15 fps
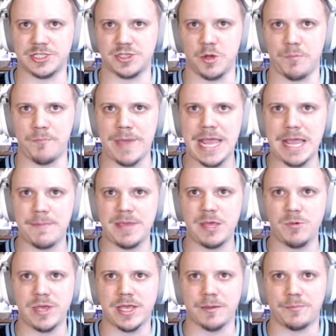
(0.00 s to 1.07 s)
So maybe
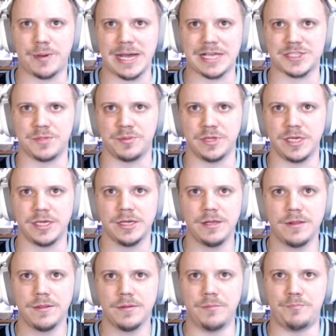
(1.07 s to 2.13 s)
we can possibly
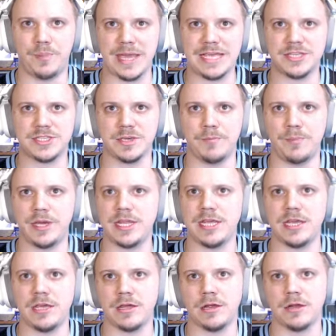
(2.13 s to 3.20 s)
bait somebody
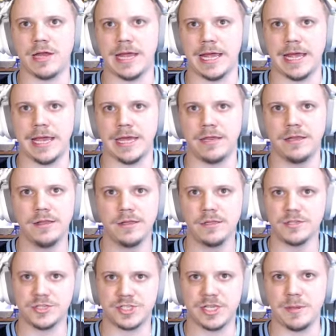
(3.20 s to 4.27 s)
here, and
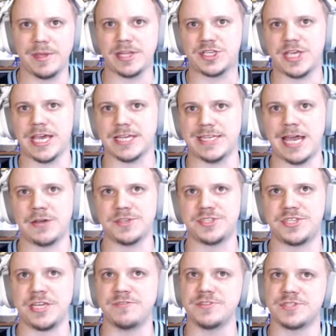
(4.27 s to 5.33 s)
it's going to be a check down to
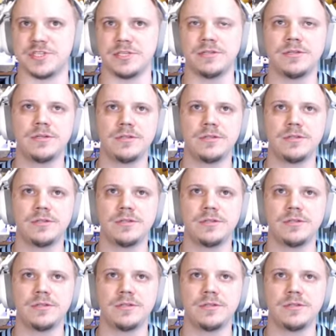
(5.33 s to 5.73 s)
Stevenson